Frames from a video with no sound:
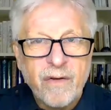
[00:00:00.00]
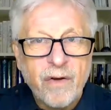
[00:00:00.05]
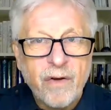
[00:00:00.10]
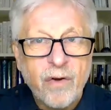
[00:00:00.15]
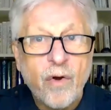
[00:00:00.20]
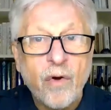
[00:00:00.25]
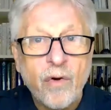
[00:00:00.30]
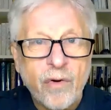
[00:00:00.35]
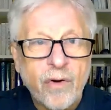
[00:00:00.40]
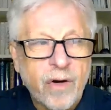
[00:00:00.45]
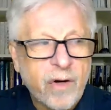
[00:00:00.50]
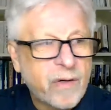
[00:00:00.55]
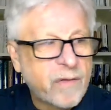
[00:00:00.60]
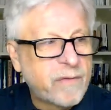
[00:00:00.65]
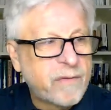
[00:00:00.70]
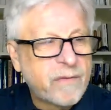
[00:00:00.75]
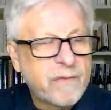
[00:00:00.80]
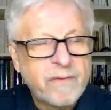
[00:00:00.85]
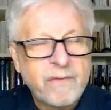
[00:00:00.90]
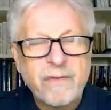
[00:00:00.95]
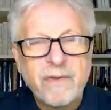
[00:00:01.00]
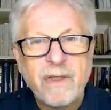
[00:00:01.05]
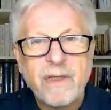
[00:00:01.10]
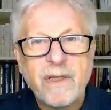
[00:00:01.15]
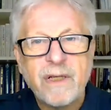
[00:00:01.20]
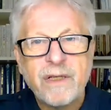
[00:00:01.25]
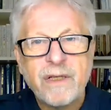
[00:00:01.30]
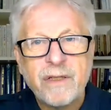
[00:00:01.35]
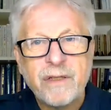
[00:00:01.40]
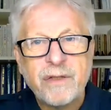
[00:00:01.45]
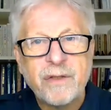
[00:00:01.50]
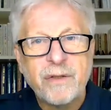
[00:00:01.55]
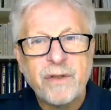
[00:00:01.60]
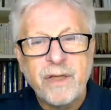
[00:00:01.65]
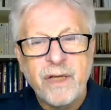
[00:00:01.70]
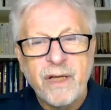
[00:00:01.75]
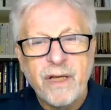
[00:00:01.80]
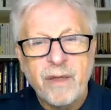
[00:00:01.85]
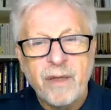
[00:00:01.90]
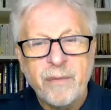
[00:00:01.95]
core to the
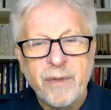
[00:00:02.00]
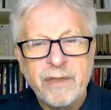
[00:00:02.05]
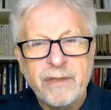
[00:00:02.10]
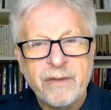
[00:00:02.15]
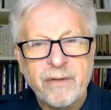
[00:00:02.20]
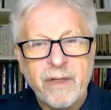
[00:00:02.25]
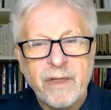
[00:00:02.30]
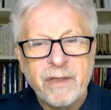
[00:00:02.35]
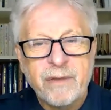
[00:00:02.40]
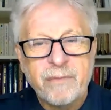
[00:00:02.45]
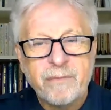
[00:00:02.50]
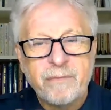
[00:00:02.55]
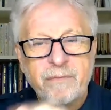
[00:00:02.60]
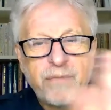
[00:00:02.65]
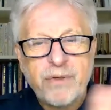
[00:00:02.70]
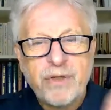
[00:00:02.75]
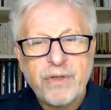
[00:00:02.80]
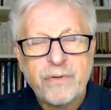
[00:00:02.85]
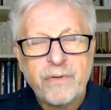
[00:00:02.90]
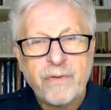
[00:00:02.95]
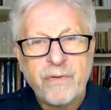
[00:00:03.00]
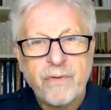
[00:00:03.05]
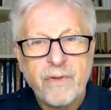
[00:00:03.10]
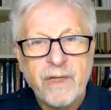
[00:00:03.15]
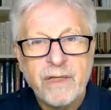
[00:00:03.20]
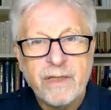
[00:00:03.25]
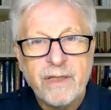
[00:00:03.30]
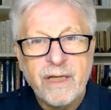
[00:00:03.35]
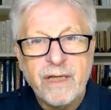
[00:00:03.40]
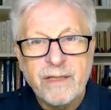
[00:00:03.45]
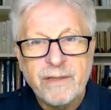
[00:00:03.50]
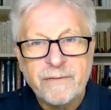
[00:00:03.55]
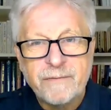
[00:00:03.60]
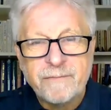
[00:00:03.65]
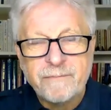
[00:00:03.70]
elements, right? Like that.